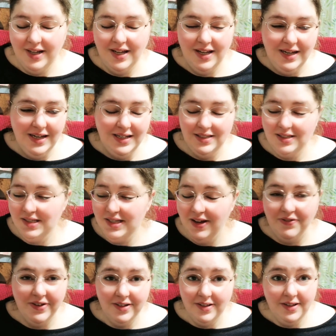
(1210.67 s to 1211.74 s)
It is
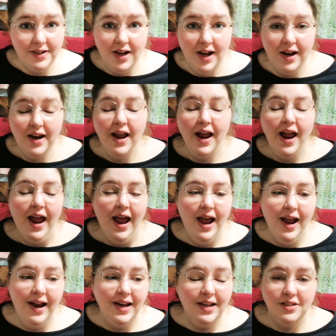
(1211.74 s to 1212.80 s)
definitely not.
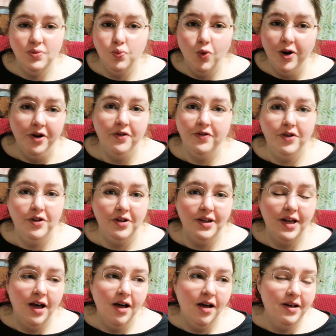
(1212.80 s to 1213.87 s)
And it's wonderful.
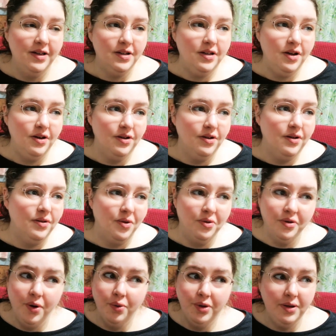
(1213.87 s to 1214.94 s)
You
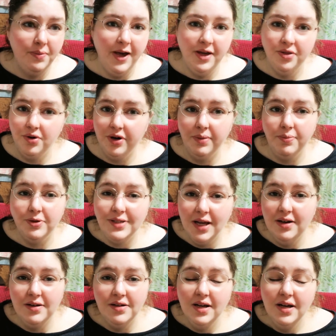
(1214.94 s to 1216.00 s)
only pay
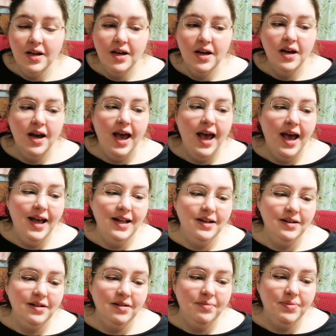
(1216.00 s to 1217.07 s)
30%,
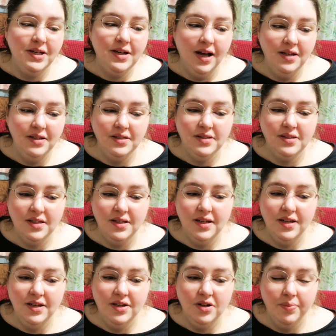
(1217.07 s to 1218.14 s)
and because
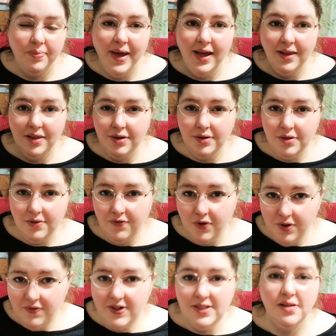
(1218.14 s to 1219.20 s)
you're paying
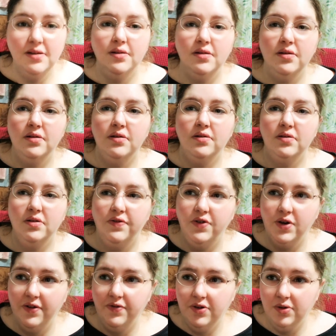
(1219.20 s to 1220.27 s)
for the visit, if
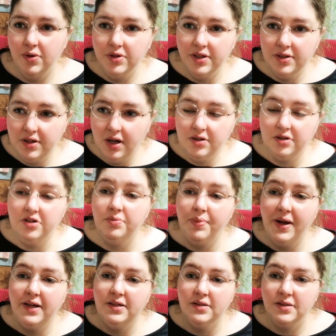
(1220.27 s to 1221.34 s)
you have to go to the doctor, you
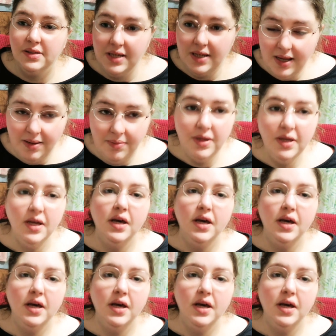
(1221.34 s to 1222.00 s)
pay to see him.